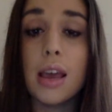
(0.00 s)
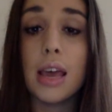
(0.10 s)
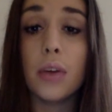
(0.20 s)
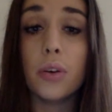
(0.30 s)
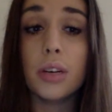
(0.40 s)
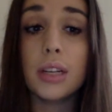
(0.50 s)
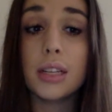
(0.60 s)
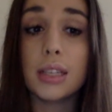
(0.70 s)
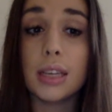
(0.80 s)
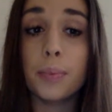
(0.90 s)
in order to
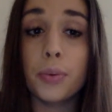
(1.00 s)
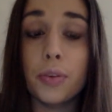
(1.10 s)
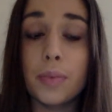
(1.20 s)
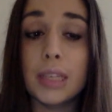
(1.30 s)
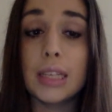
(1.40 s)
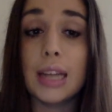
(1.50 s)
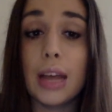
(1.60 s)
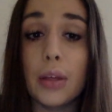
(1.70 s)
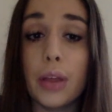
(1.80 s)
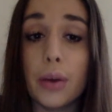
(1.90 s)
see improvements in
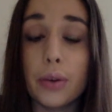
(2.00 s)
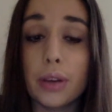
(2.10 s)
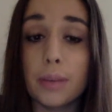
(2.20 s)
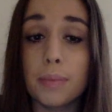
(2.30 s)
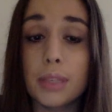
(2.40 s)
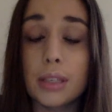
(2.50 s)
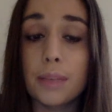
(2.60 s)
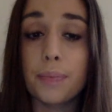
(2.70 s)
health outcomes.